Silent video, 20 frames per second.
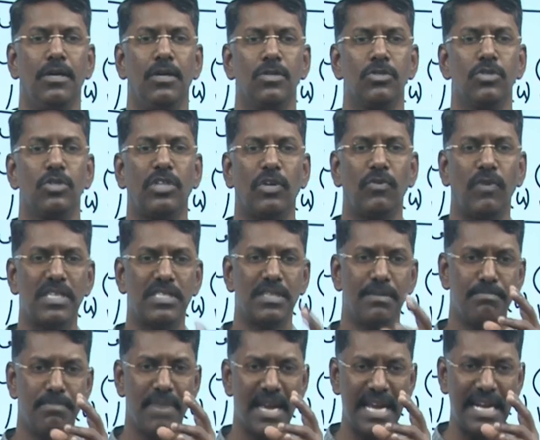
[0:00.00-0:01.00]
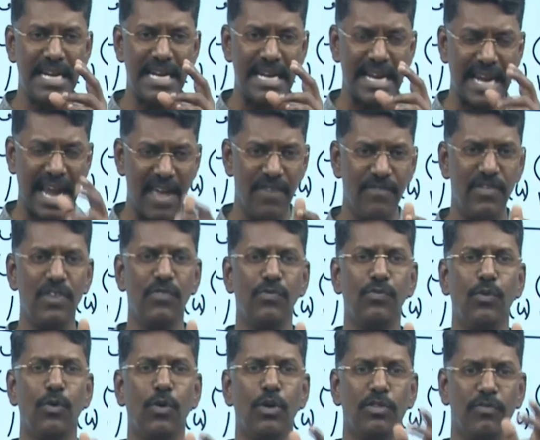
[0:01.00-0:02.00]
So that was the main driving
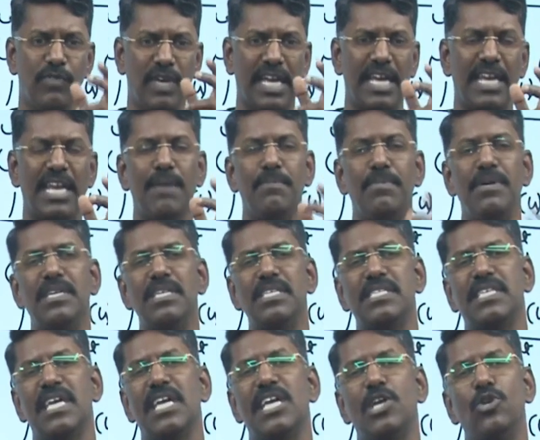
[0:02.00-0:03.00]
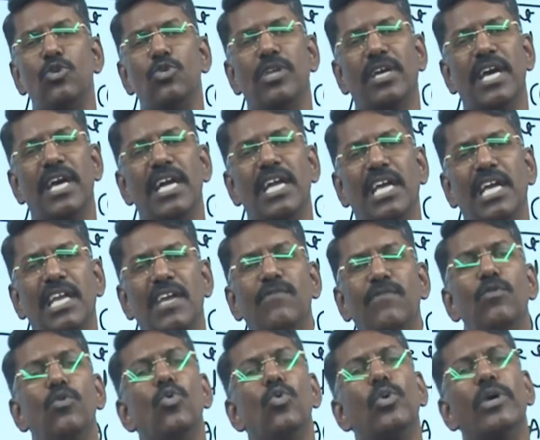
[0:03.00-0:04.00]
force we can able to say into the category of
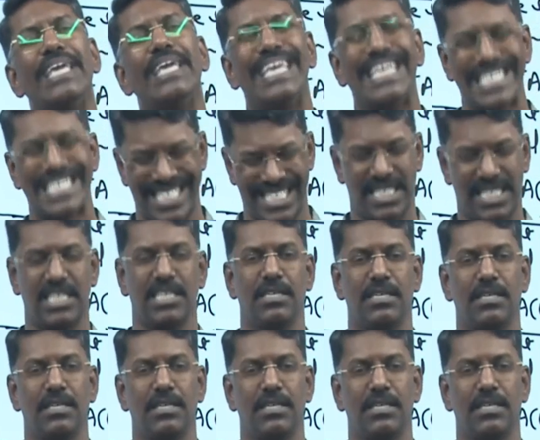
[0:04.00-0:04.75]
Look East,